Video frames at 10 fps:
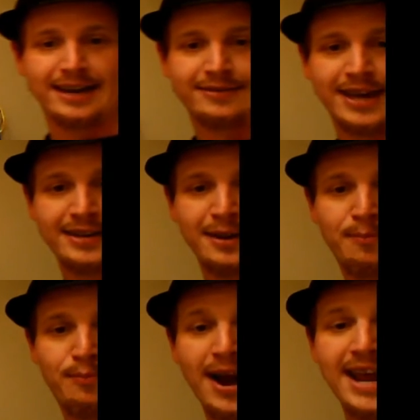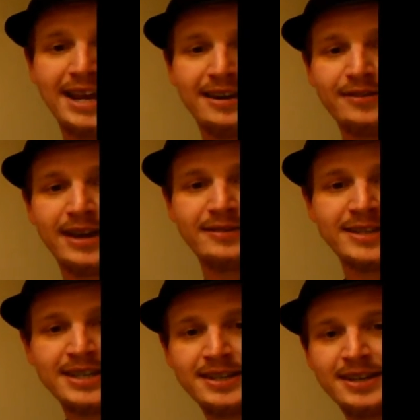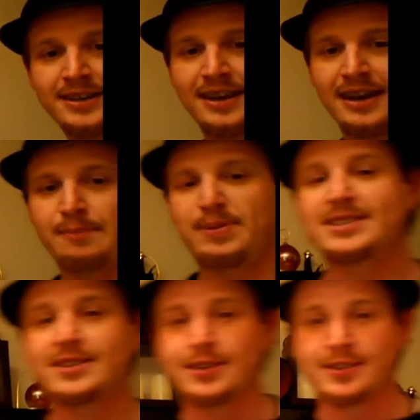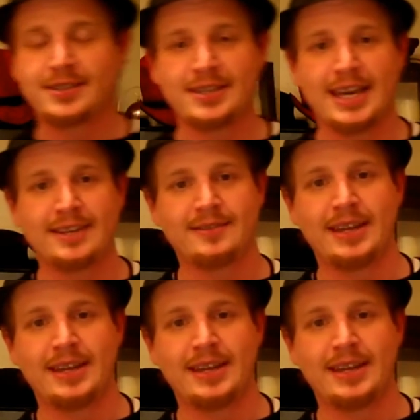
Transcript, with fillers: I've got a brain. I've got uh, pistols uh,